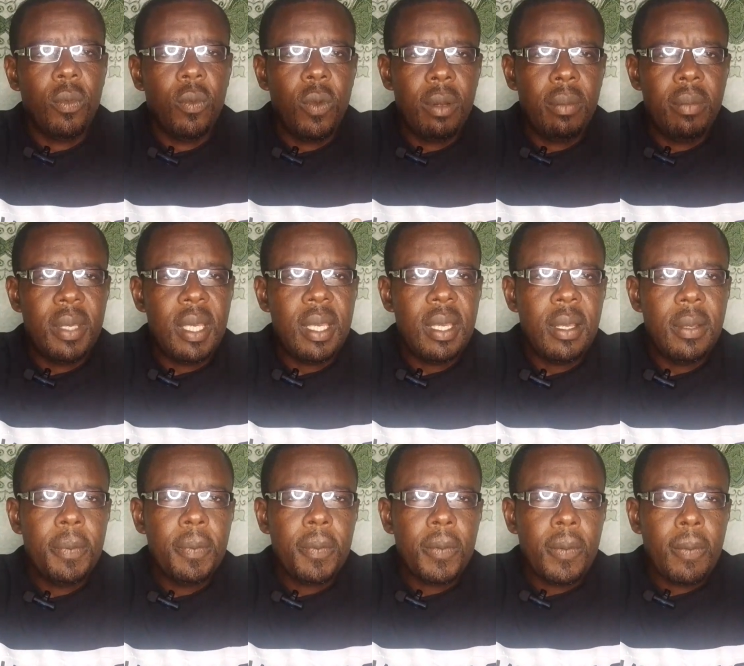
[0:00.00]
will be
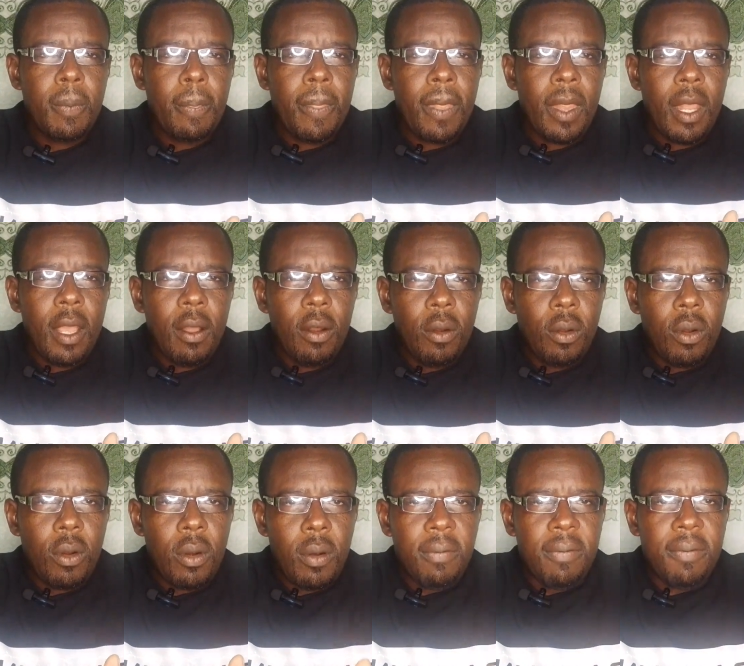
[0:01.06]

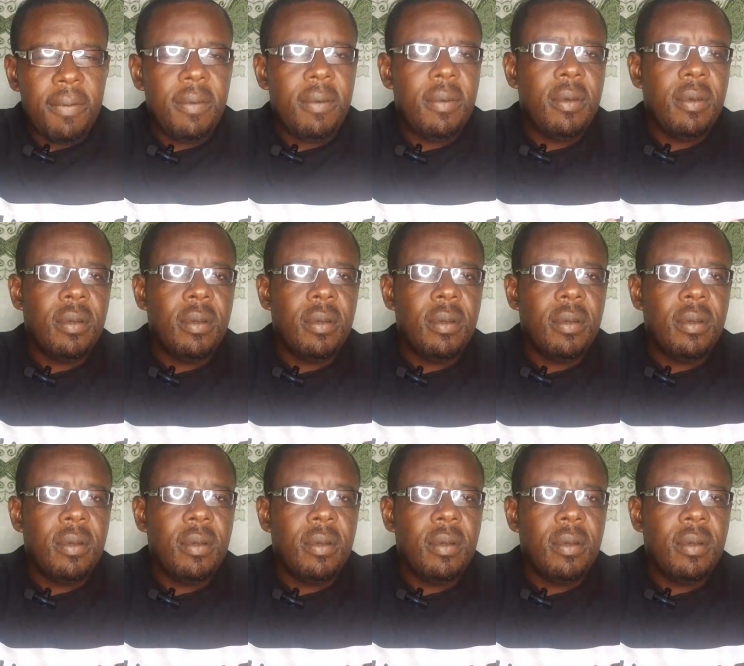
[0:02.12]
cough,